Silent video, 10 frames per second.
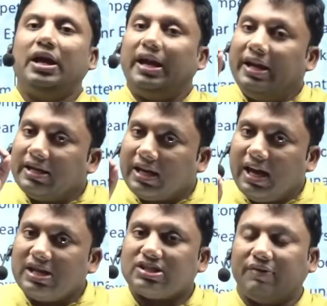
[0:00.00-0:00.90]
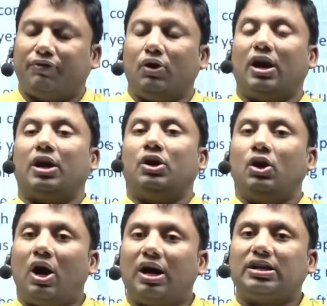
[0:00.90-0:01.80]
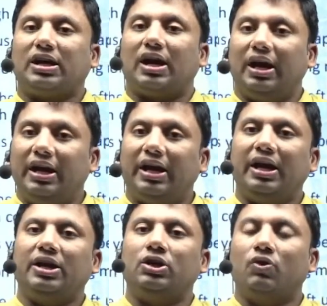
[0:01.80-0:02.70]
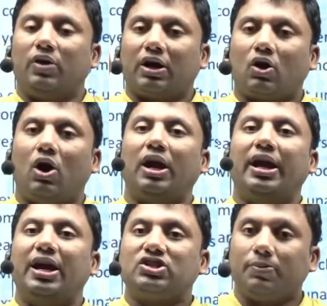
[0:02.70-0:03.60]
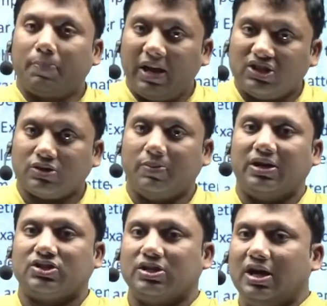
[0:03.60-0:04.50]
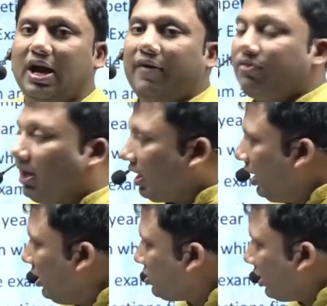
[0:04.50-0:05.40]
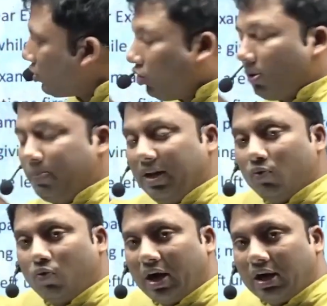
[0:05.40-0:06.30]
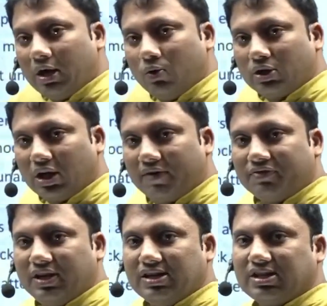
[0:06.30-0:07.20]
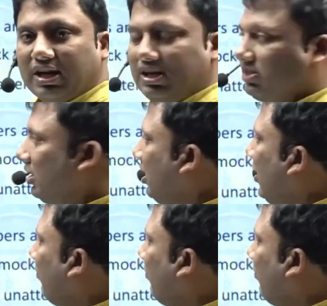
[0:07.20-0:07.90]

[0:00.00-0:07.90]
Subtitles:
In case if you are not clearing your college placements, the reason could be one out of these reasons.